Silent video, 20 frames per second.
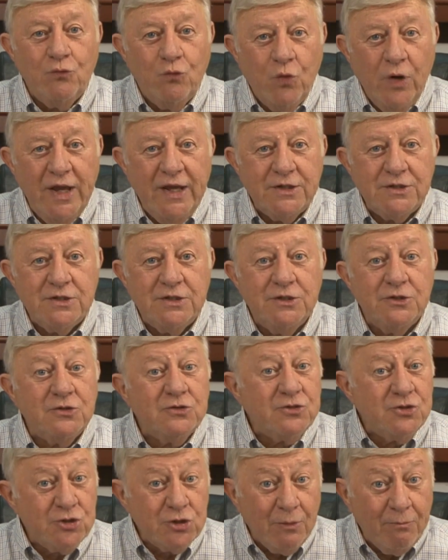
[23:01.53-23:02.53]
rest, this
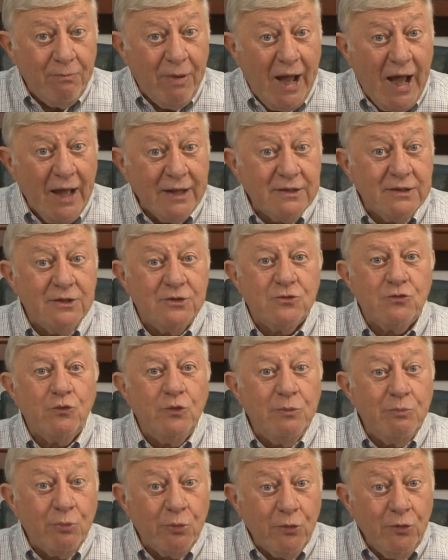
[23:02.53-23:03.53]
Shabbat, this
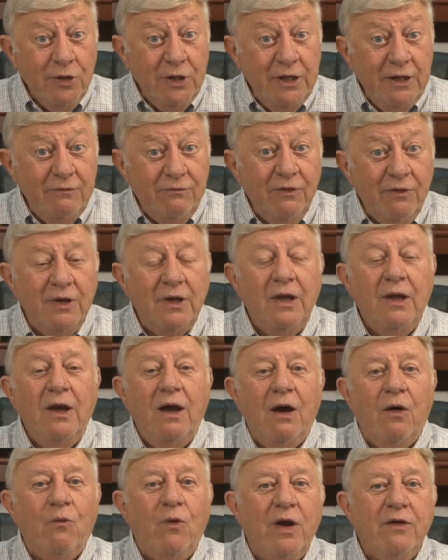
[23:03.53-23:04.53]
reprieve
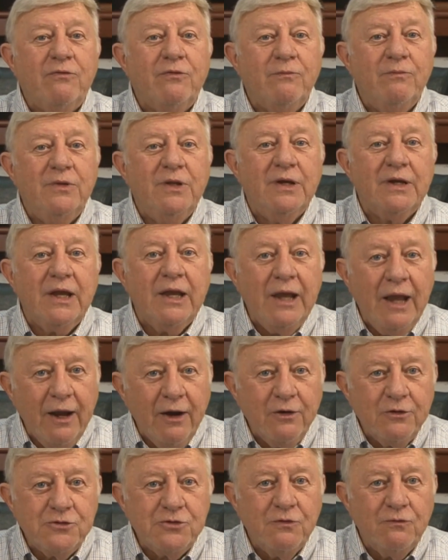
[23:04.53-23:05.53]
away from the
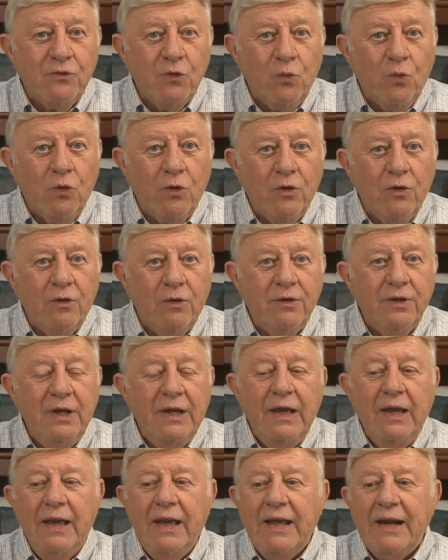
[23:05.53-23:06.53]
cares of the world,
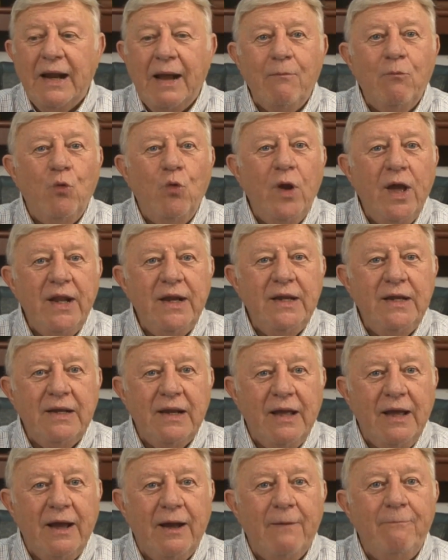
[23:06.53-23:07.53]
and I'm ready
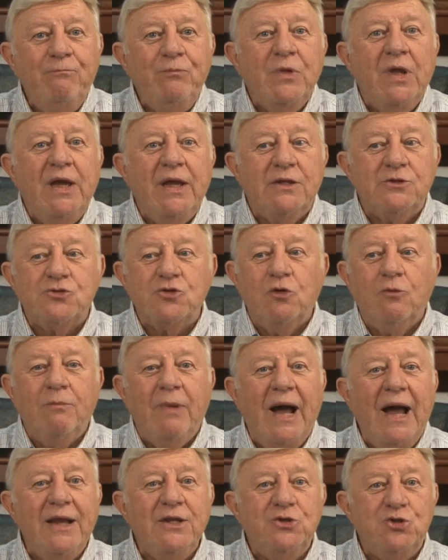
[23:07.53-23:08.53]
now. And so
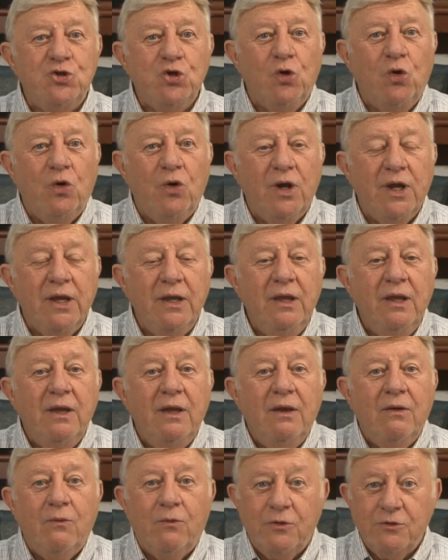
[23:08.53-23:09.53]
my joy,
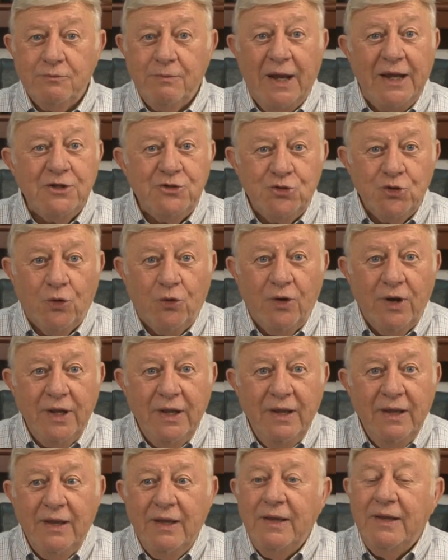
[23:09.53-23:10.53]
where's my
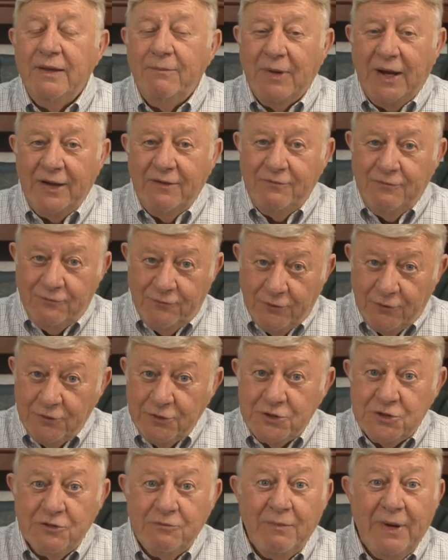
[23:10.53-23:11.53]
joy? My
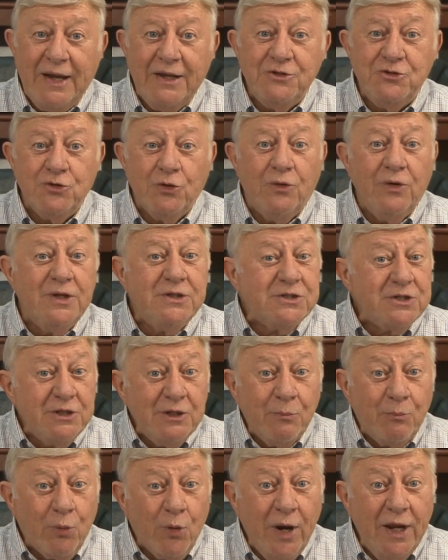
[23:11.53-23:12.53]
fullness of my joy is in
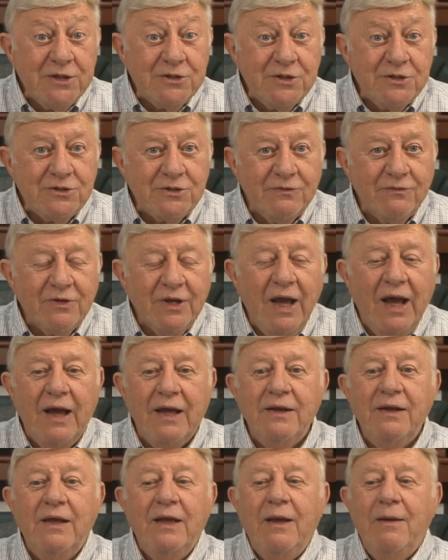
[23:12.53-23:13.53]
the presence of
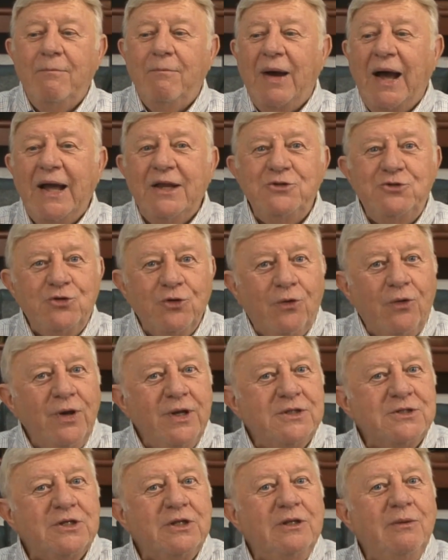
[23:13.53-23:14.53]
God. My joy
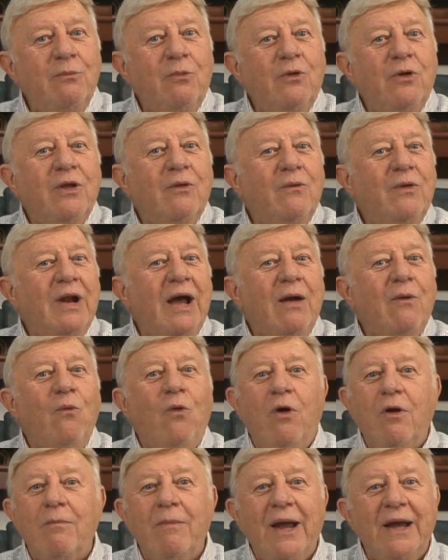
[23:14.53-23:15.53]
is in the morning when I can
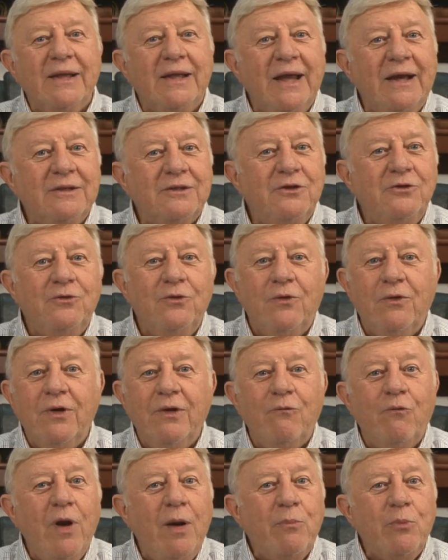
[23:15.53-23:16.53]
walk back out the door
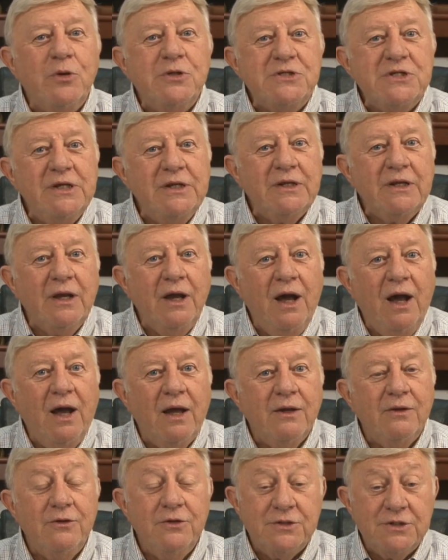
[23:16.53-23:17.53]
and represent
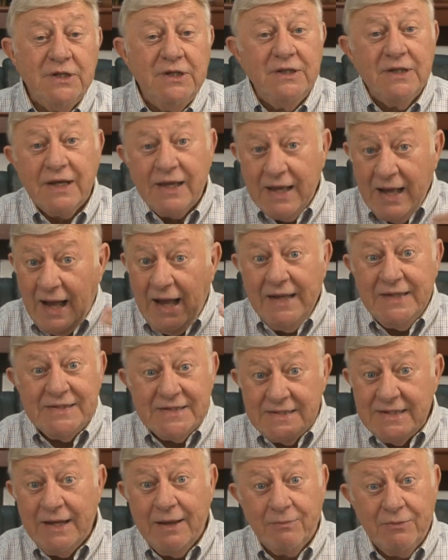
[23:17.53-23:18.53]
God. You see the
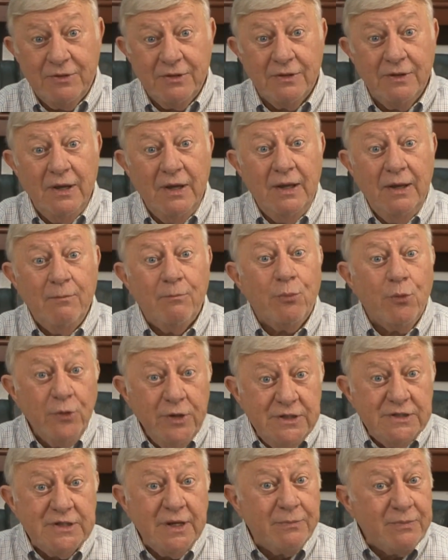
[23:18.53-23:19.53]
concept, the
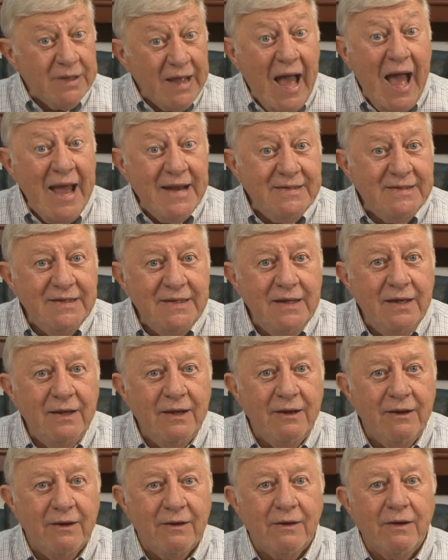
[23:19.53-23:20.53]
precept, the idea
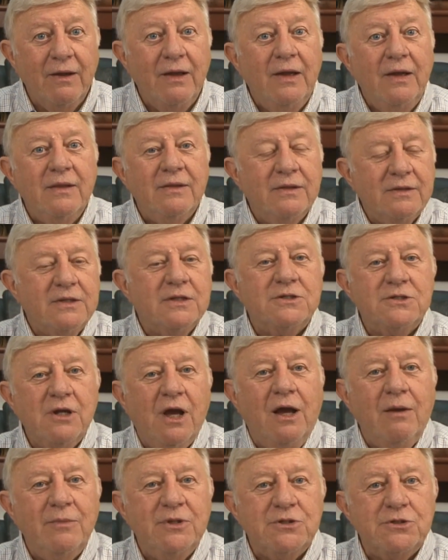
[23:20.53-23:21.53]
here that the
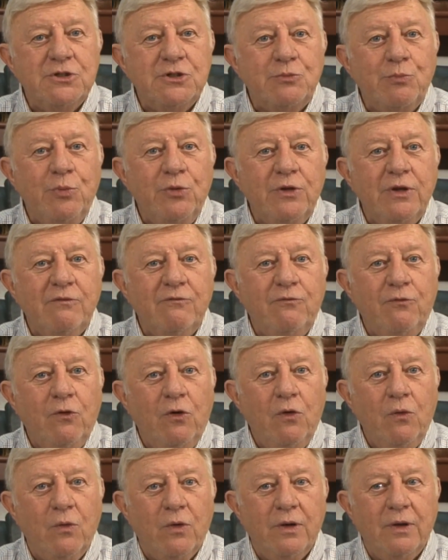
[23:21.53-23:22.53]
psalmist is putting
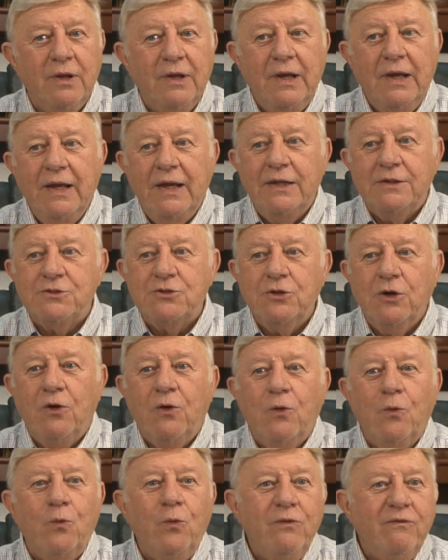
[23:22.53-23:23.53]
forward. And
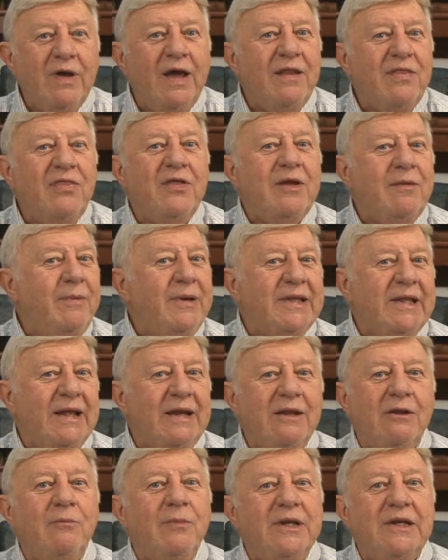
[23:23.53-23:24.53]
so we've got to think about that a
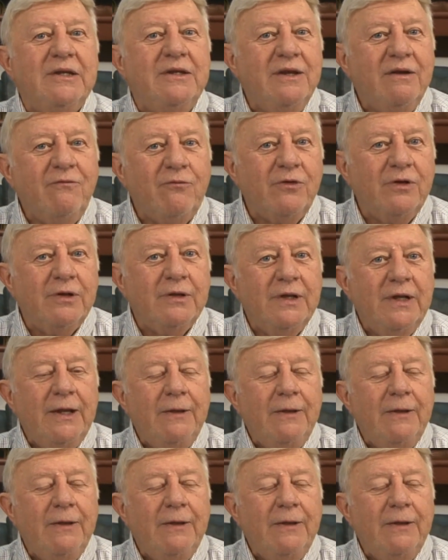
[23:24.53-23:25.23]
little bit different